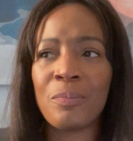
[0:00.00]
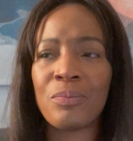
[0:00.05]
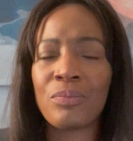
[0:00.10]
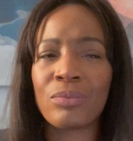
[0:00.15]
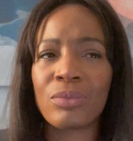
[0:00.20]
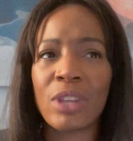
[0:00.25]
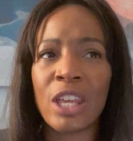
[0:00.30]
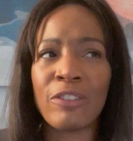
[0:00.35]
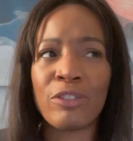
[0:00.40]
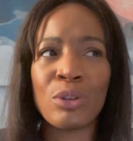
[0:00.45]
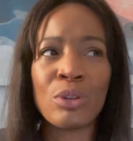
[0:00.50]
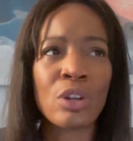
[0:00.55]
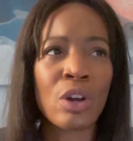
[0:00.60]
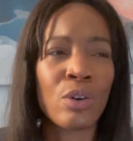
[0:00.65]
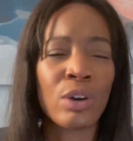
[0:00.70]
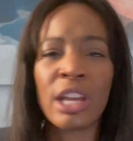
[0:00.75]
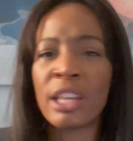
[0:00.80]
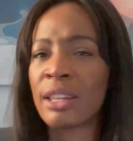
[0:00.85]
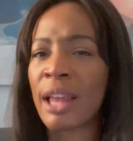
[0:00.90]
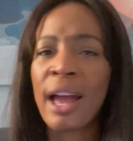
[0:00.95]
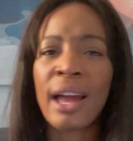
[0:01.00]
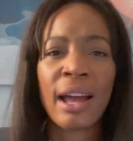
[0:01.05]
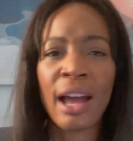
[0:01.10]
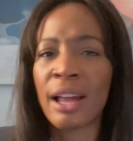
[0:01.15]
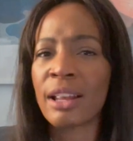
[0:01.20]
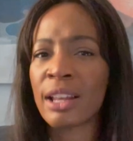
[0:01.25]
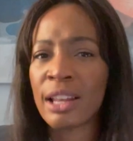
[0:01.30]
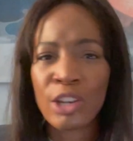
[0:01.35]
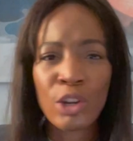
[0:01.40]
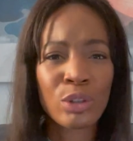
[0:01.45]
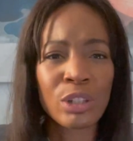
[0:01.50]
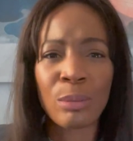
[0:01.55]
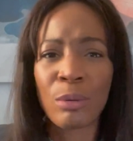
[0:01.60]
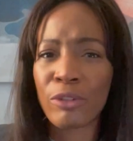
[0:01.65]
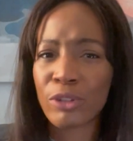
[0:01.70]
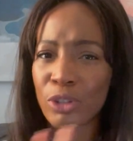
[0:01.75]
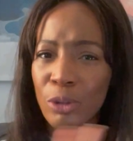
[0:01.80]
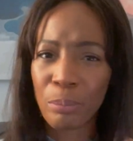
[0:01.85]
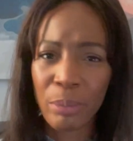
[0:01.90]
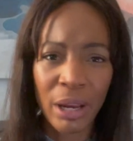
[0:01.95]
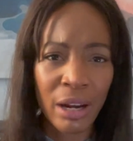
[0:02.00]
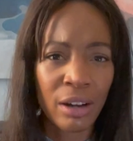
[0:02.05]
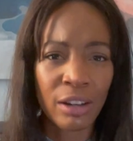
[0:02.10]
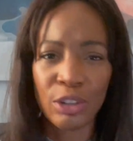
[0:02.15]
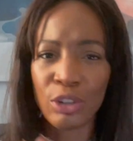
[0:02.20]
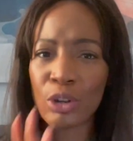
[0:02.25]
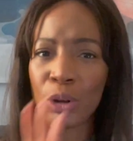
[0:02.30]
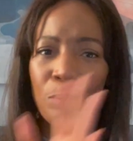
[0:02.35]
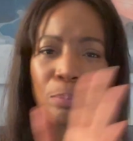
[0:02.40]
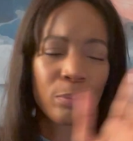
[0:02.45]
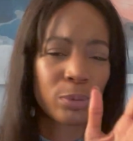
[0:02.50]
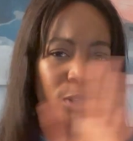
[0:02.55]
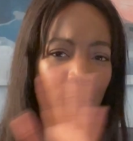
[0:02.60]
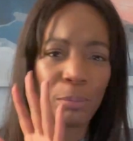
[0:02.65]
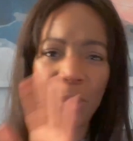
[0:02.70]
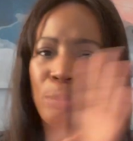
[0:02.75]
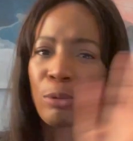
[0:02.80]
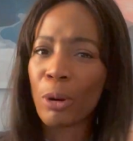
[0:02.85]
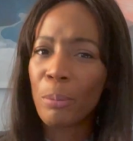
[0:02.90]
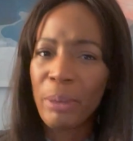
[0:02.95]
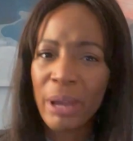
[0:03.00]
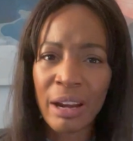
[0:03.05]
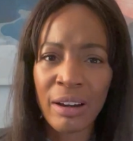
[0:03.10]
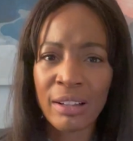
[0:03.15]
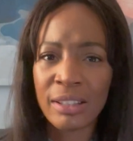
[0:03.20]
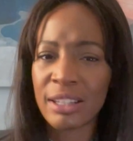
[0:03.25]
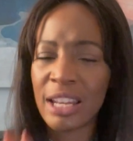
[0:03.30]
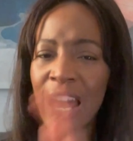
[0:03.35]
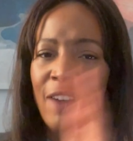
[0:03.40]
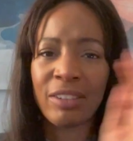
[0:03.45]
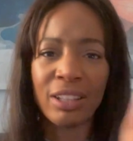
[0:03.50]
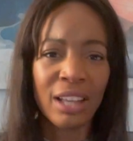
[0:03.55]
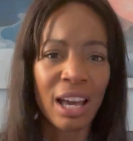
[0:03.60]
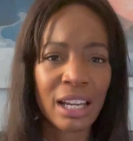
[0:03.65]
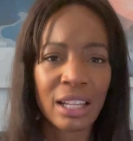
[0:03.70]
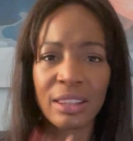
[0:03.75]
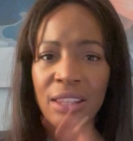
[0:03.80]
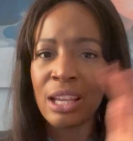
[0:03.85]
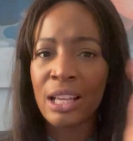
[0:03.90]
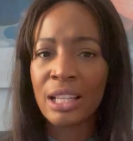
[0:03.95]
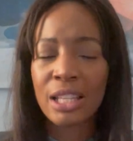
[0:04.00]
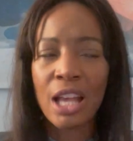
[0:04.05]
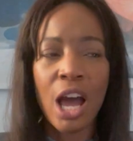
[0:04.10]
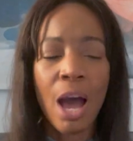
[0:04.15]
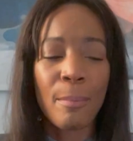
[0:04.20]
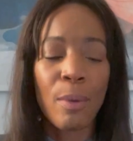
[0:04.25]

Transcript: If and I know some of us are parents, some people are parents and have a lot of things,